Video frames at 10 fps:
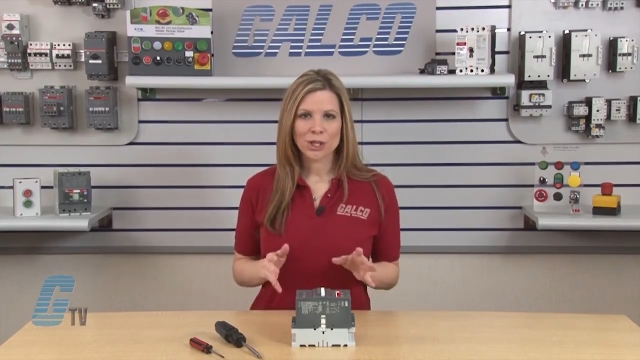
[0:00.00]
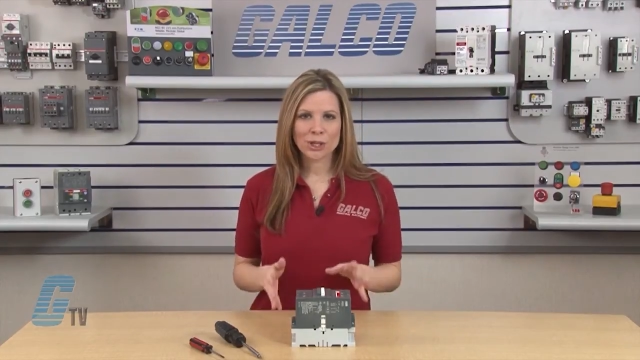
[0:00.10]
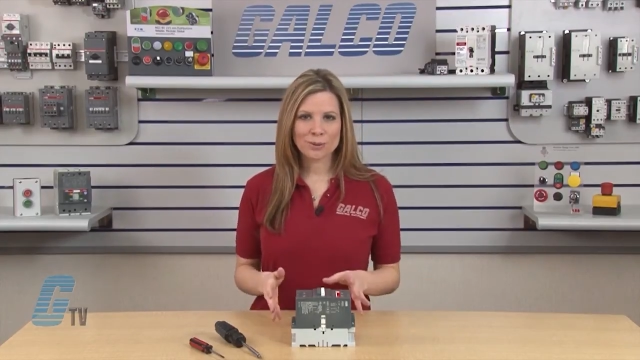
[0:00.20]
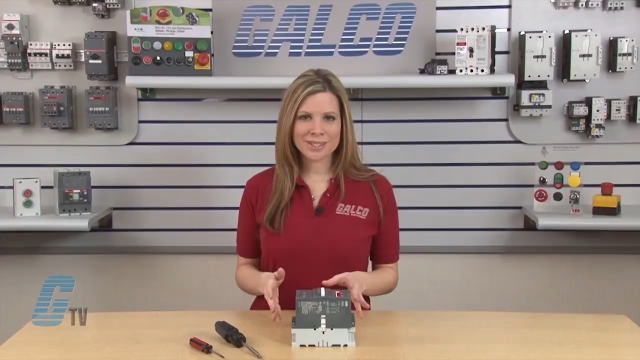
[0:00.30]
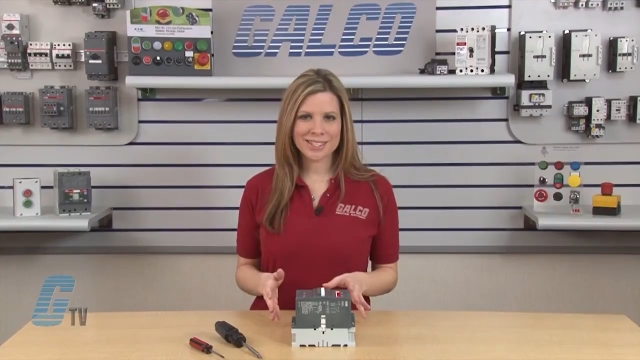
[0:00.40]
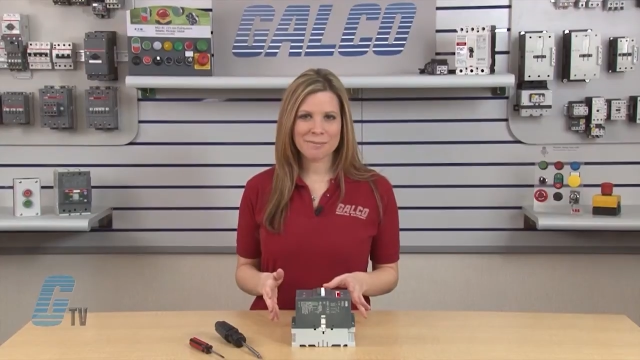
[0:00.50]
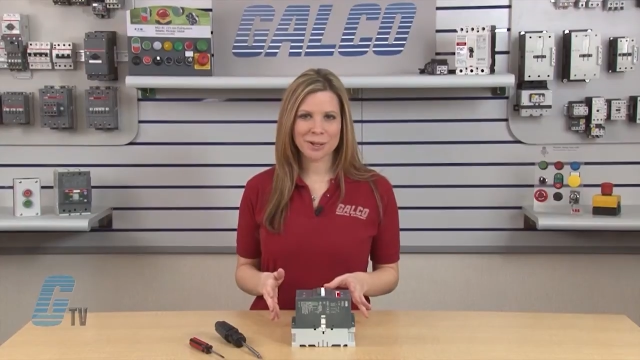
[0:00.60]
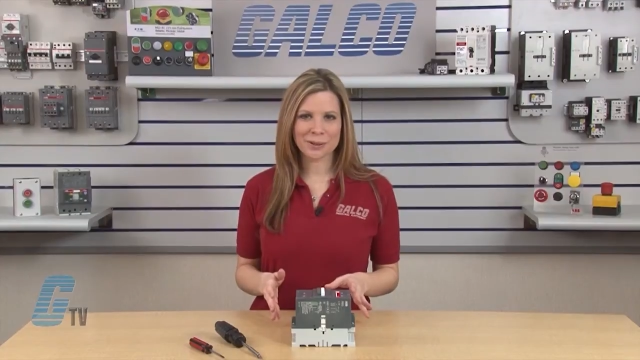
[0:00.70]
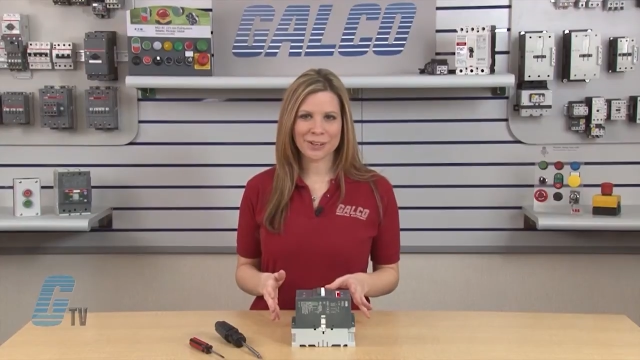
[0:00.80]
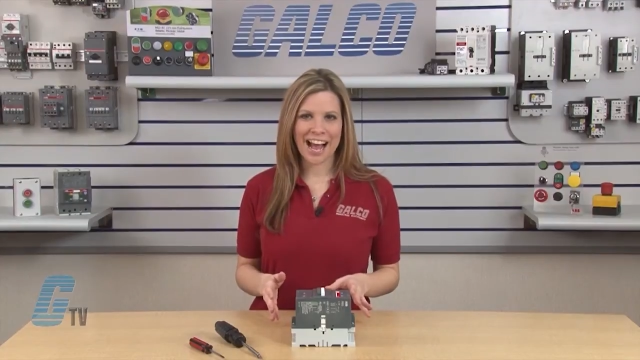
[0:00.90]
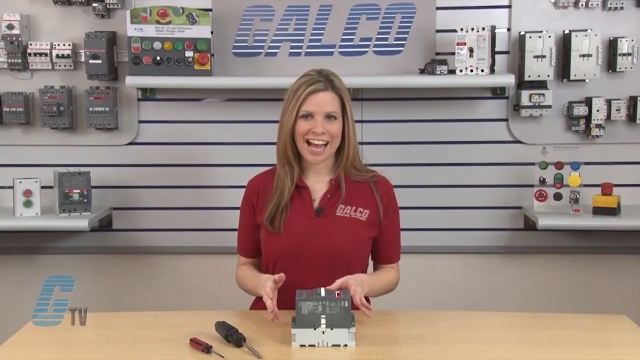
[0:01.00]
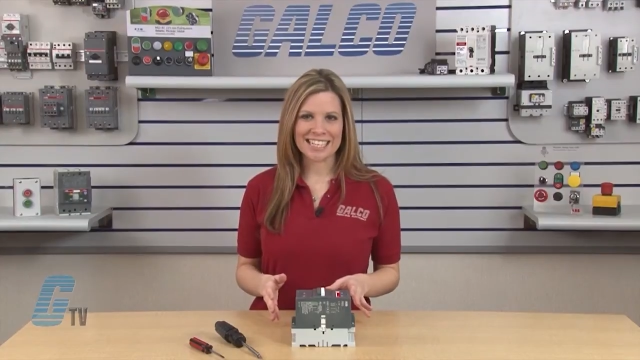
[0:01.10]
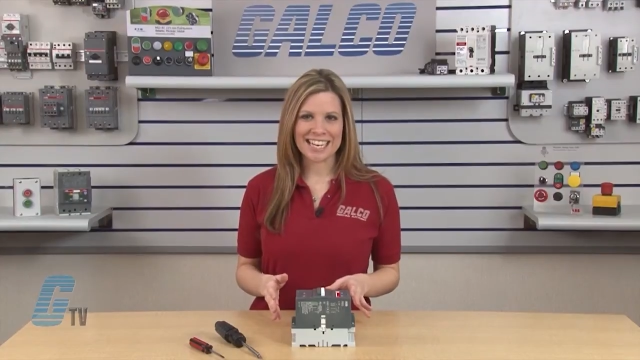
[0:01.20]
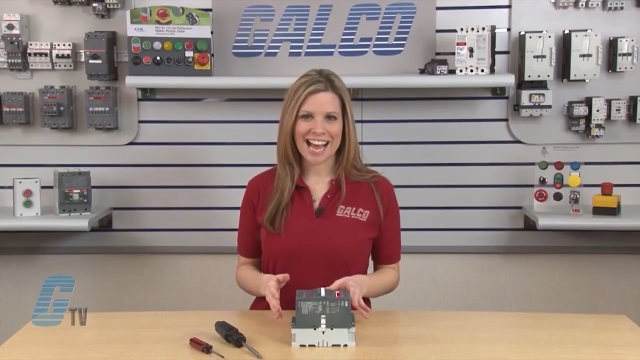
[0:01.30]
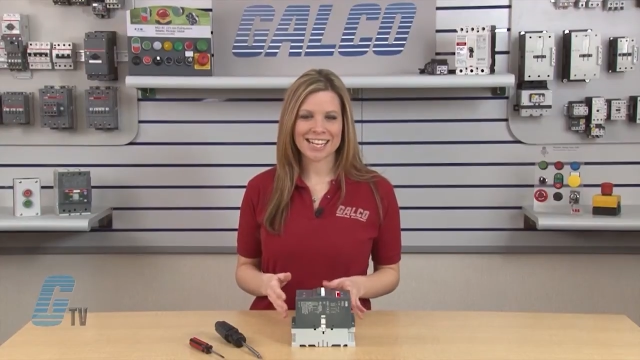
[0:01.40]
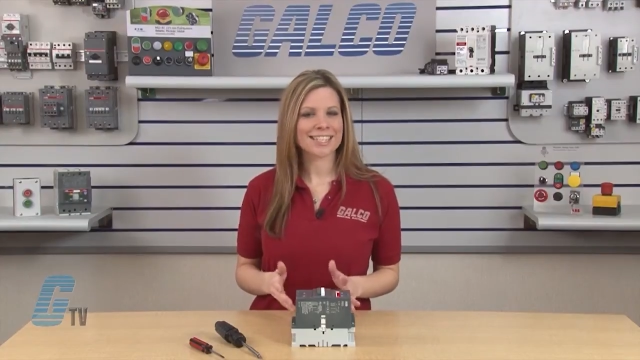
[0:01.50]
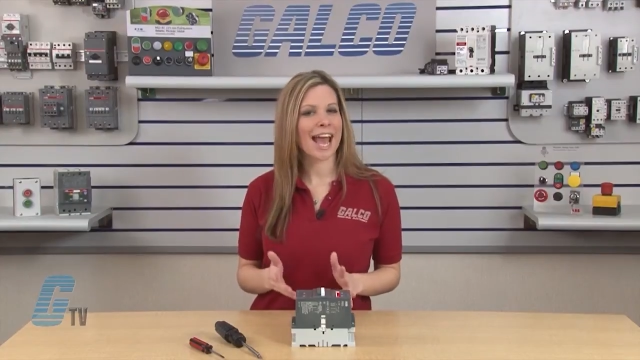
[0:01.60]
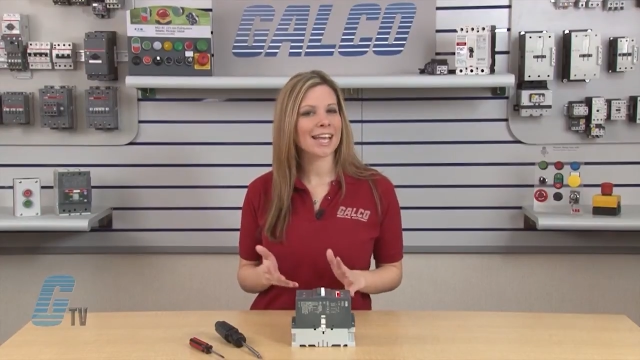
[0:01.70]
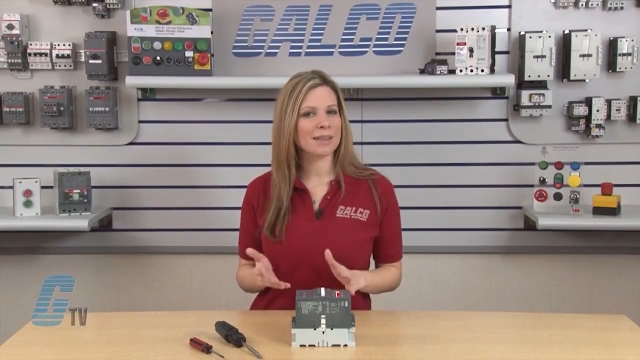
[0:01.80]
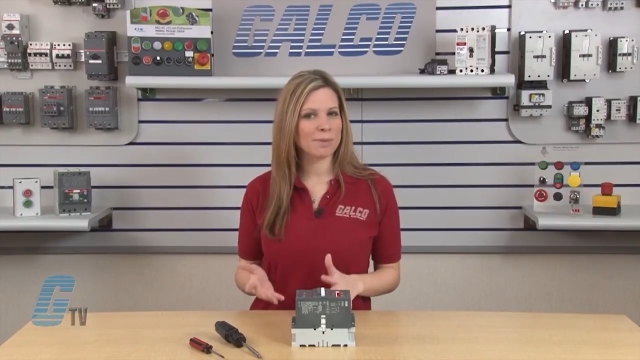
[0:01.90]
use similar contacts
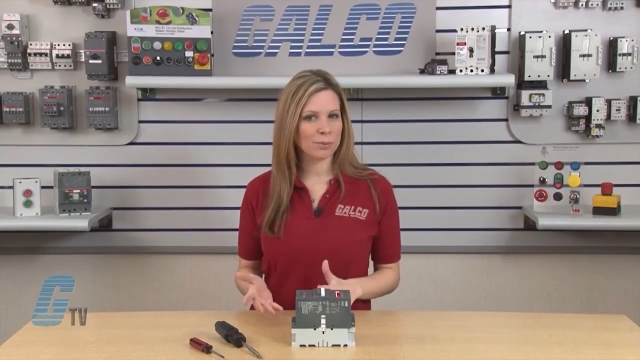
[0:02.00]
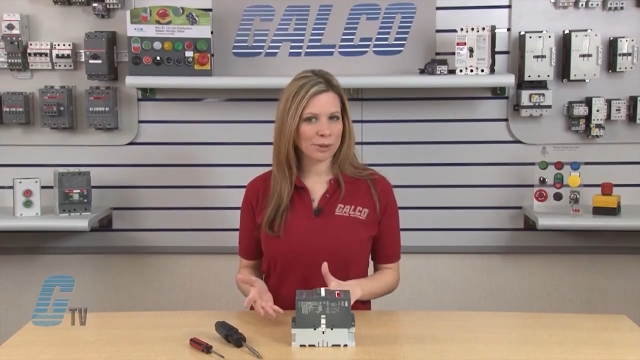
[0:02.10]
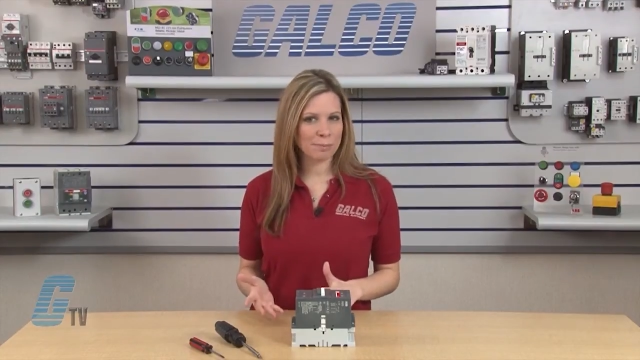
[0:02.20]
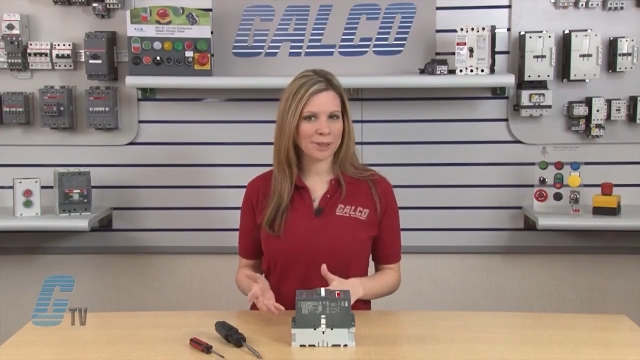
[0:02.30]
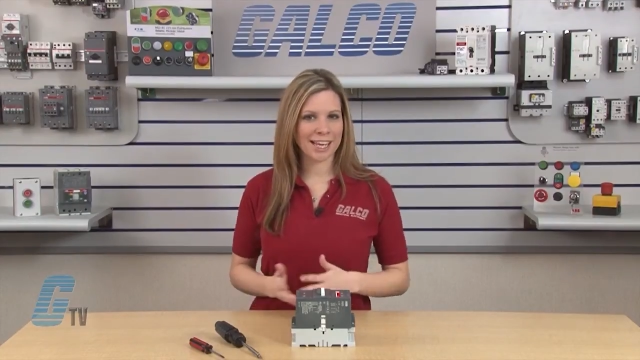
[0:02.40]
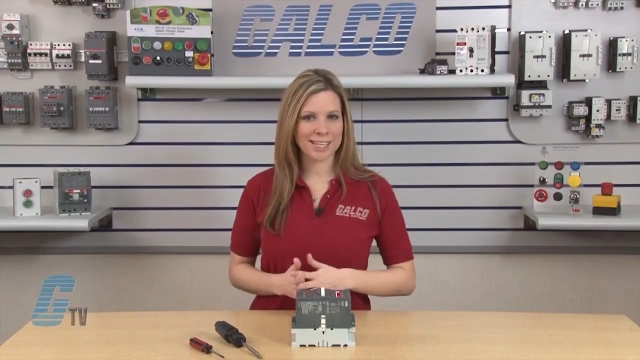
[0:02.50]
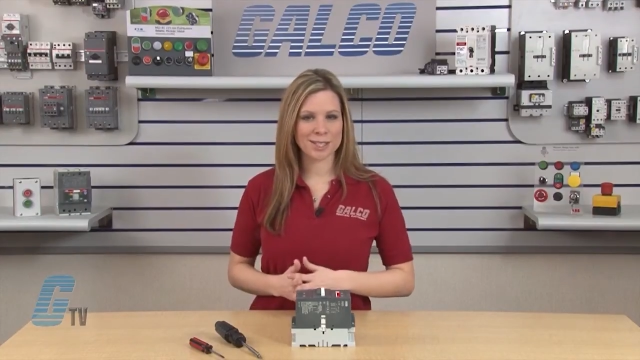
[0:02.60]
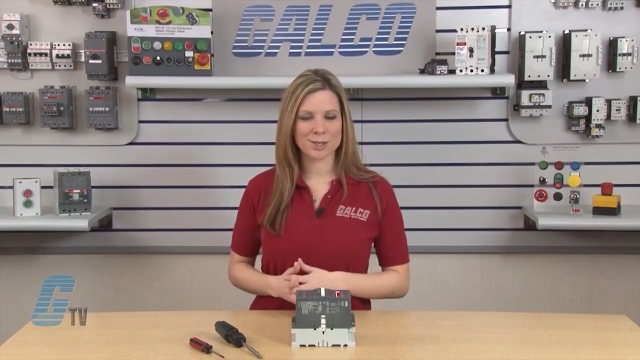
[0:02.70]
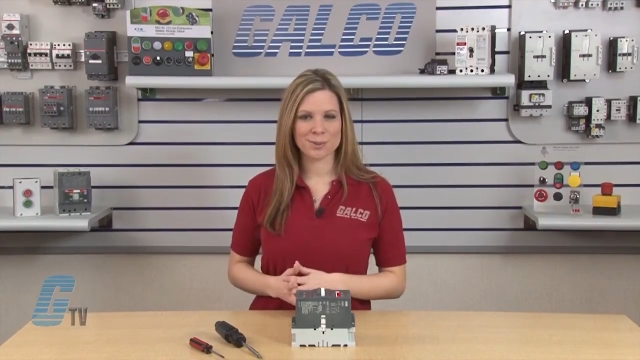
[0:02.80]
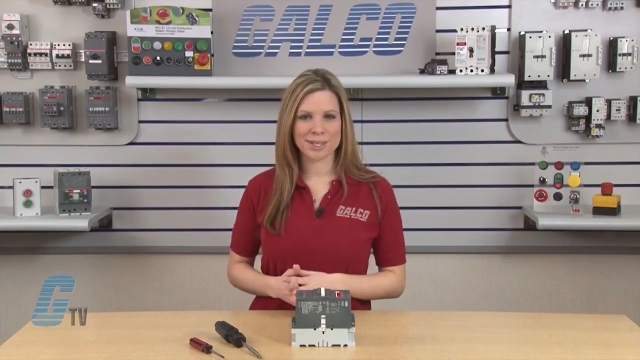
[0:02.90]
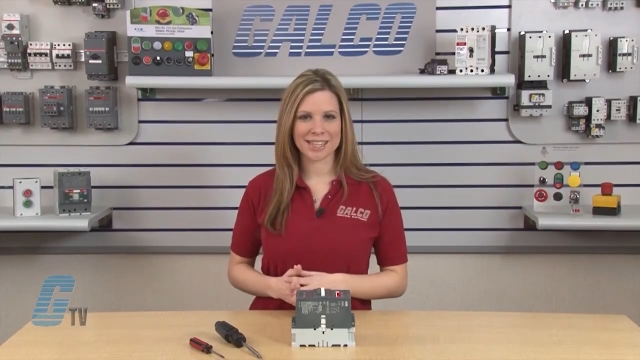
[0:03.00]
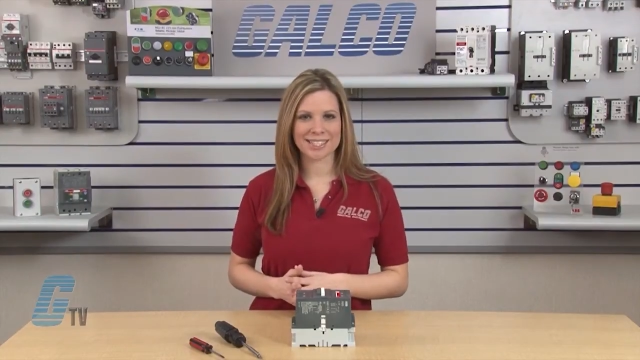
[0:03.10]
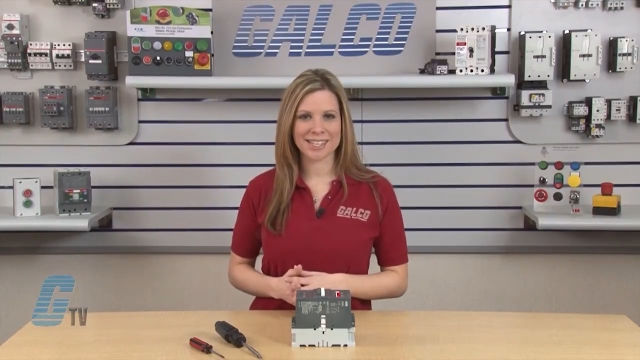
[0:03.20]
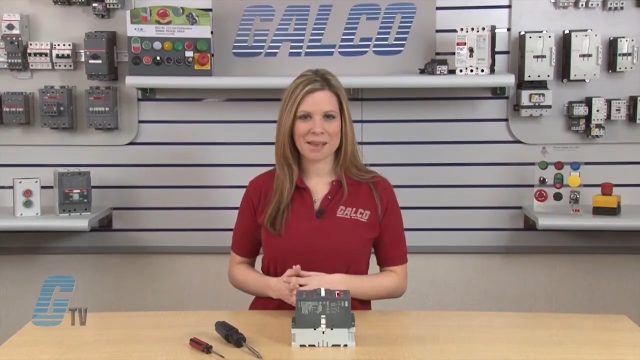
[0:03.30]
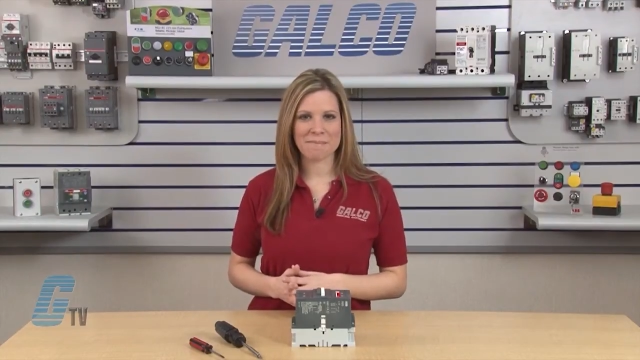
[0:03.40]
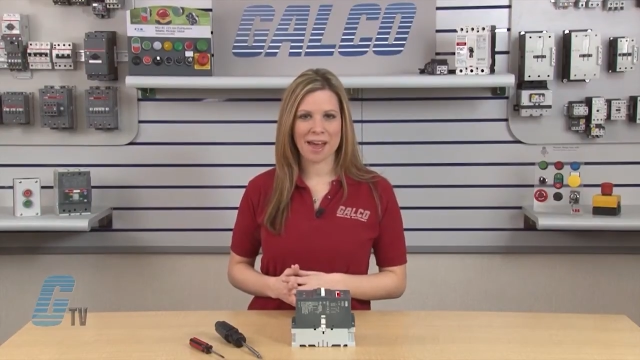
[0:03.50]
and can be replaced using the same